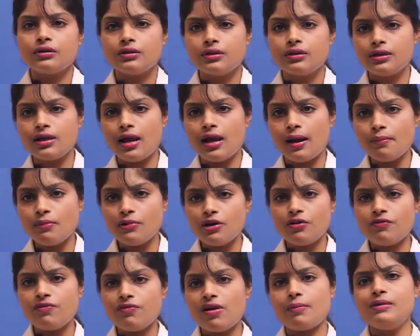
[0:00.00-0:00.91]
The number
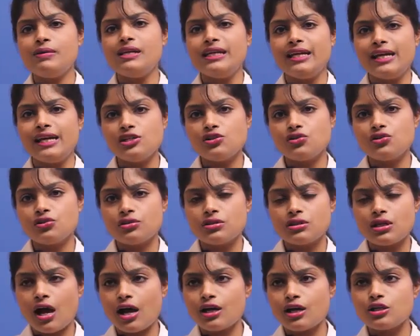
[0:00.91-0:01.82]
of
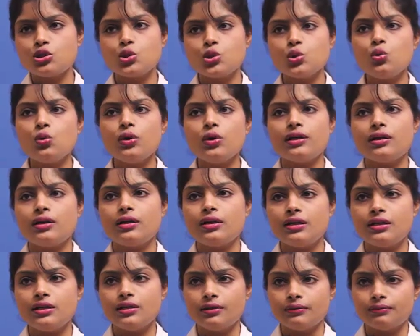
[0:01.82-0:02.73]
applications are two in a
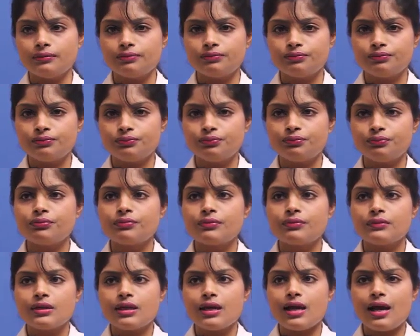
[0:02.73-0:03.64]
year.
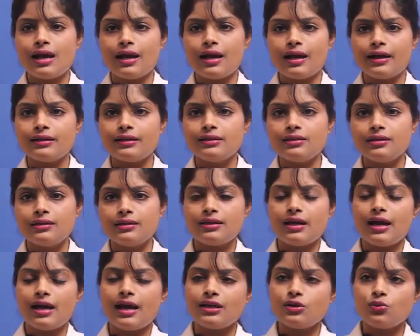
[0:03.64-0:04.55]
And
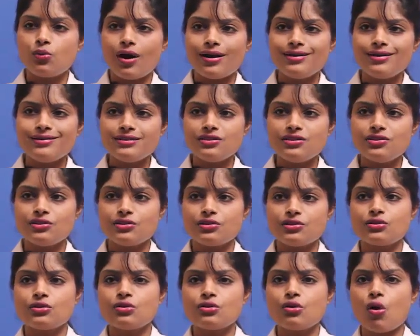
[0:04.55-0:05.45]
the
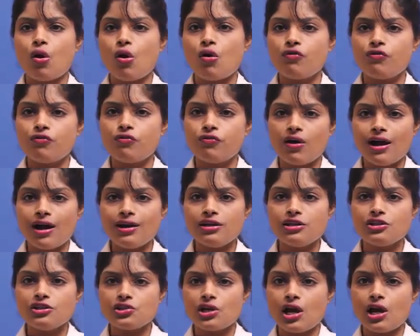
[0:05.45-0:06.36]
advantages of
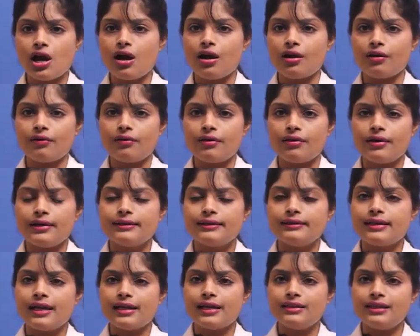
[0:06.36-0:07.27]
varnish are
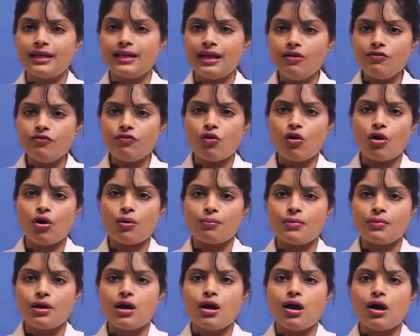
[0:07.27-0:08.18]
that they
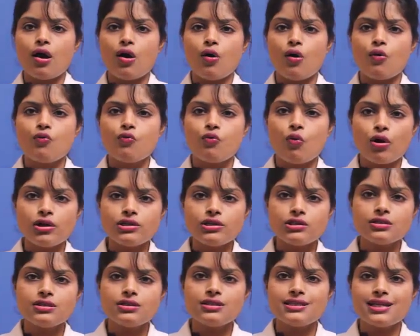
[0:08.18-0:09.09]
form a
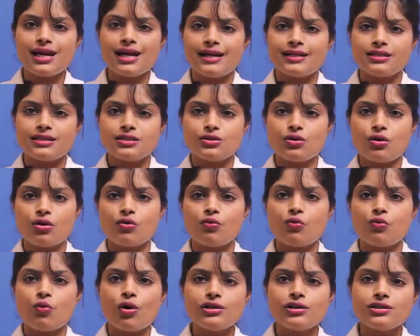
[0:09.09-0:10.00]
watertight or a
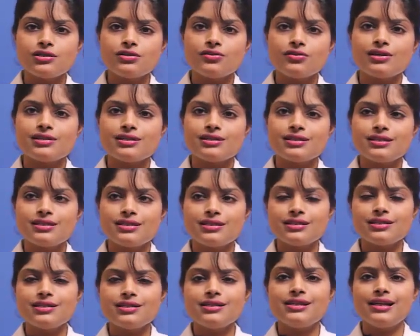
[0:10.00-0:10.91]
water
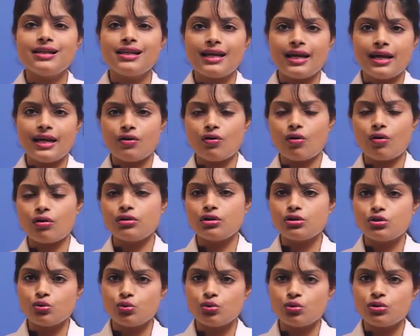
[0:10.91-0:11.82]
resistant layer on the
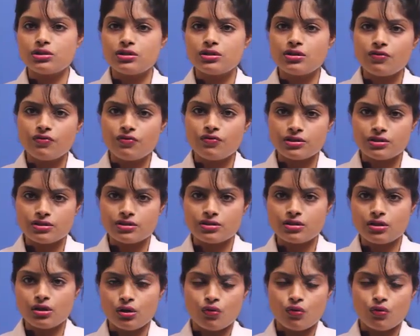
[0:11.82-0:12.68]
tooth surface,